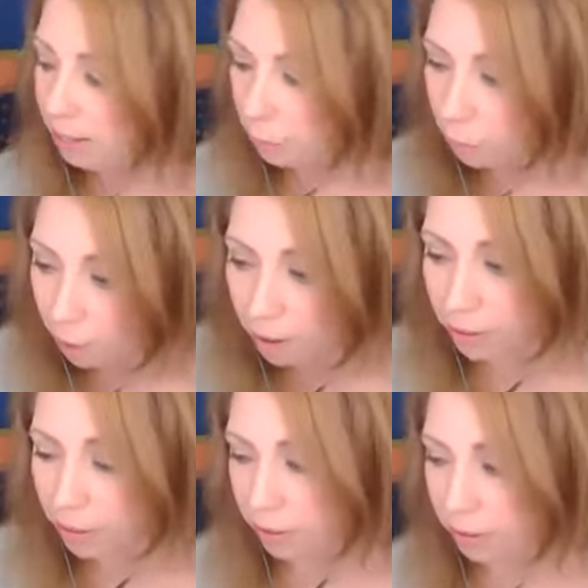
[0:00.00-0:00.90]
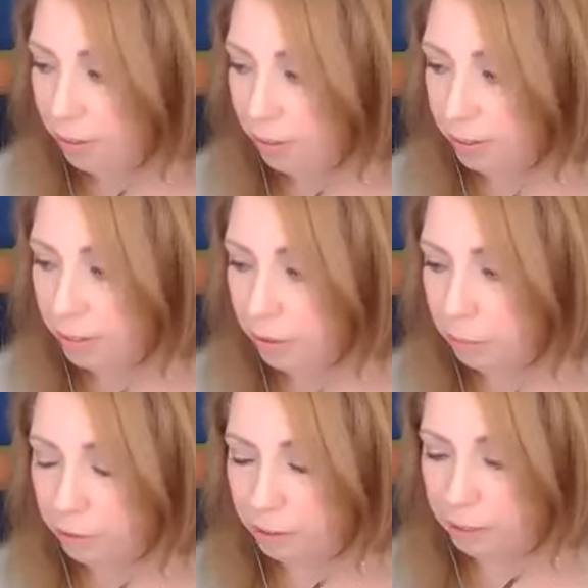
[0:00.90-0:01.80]
the water, you know,
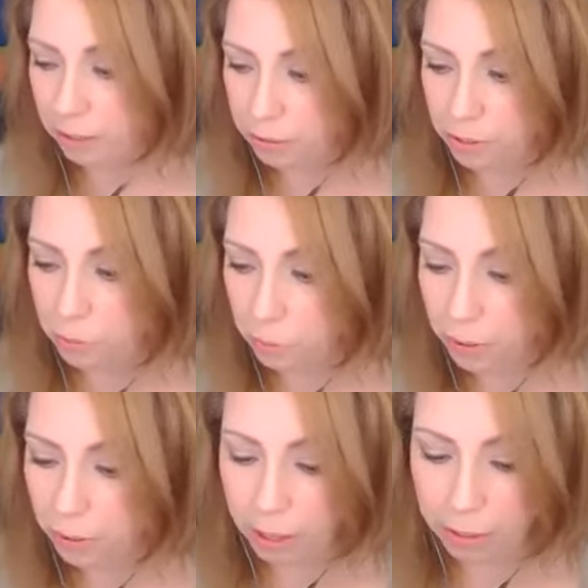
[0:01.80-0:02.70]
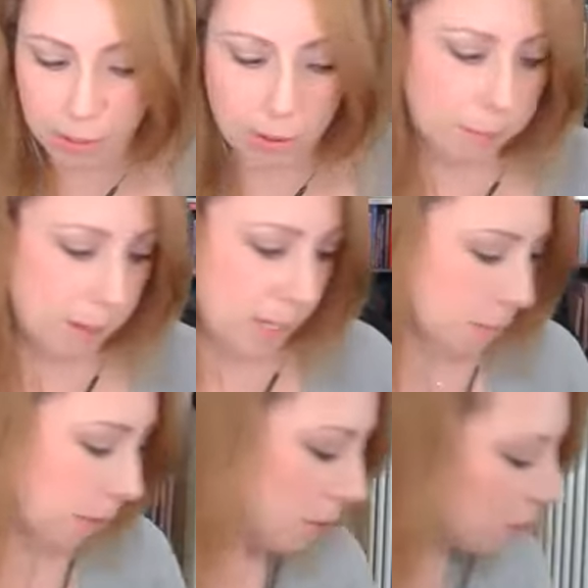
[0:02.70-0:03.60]
I'm really close to the water. And I thought, am I
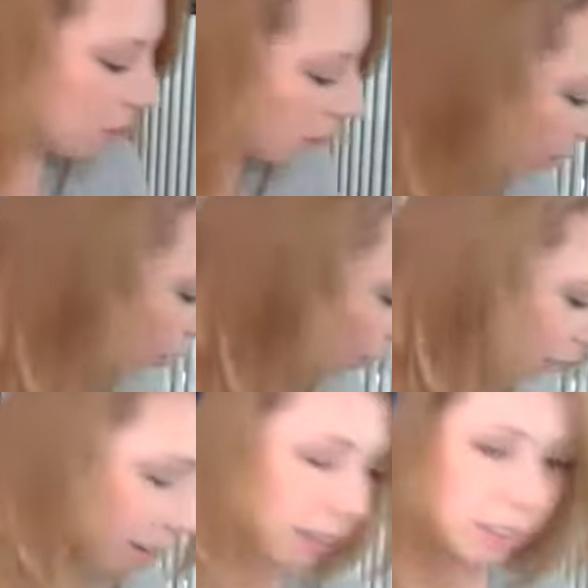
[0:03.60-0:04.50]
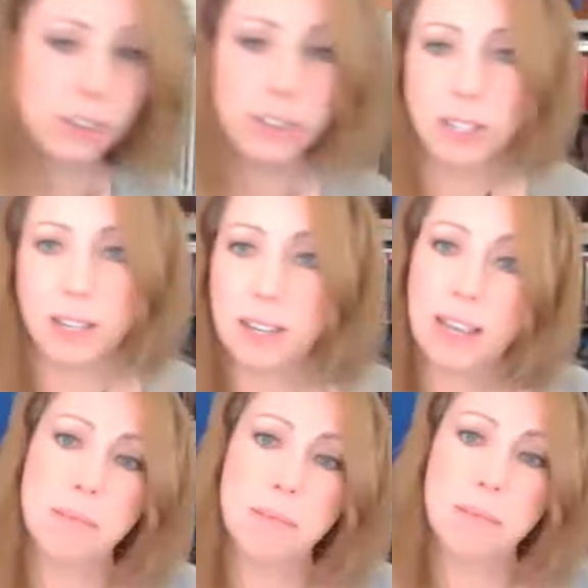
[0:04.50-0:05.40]
supposed to lean over and look
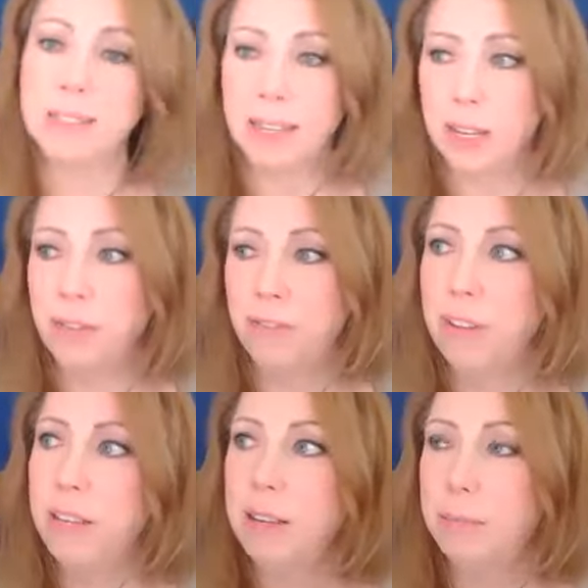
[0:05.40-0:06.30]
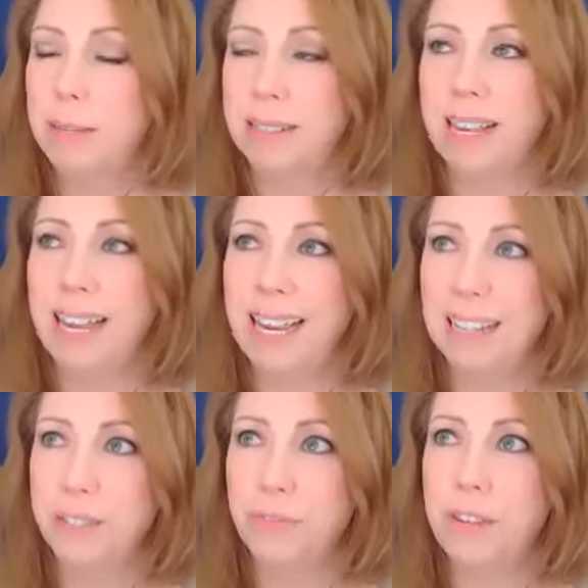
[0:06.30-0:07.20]
at myself? Because I
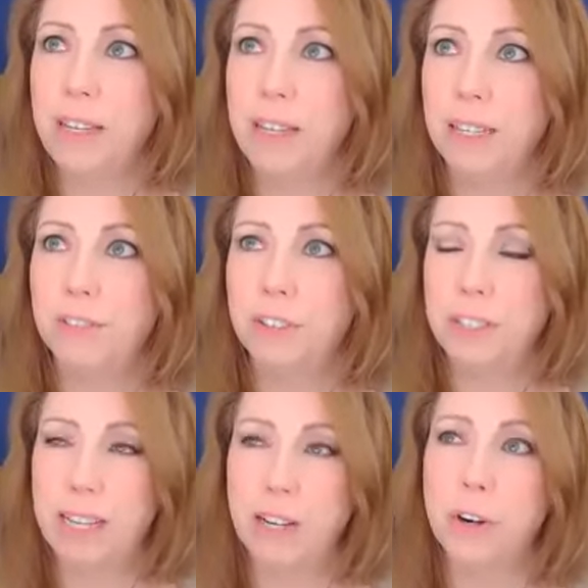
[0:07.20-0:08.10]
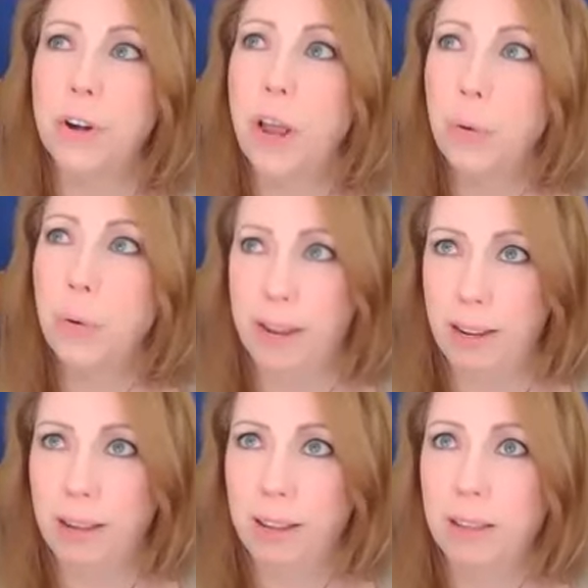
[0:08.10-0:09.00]
had this feeling of just inner knowing,